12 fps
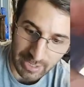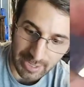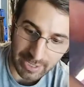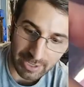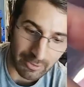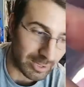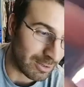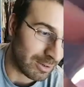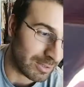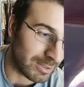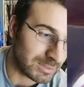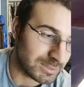era
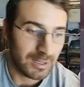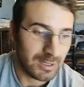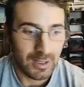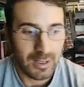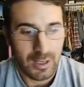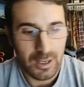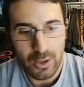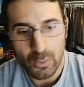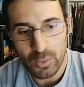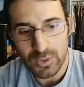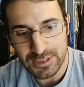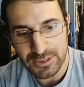cards,
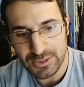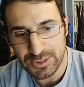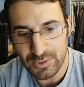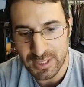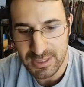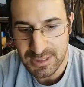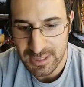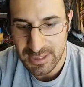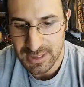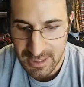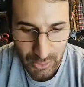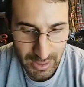what's interesting with these is that
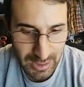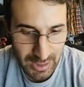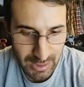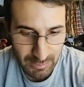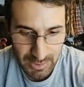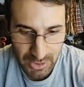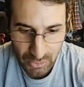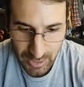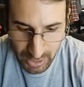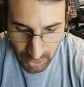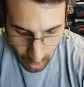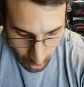these were ending
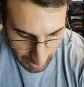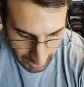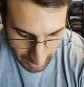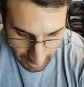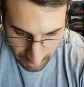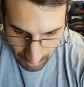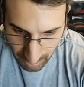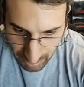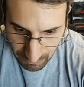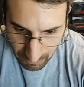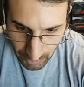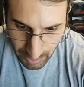between $20 to $30,
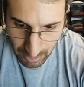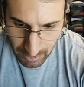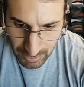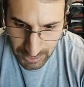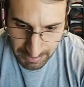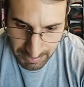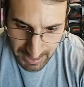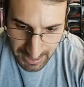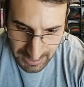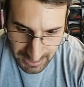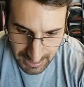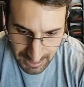$40 a piece.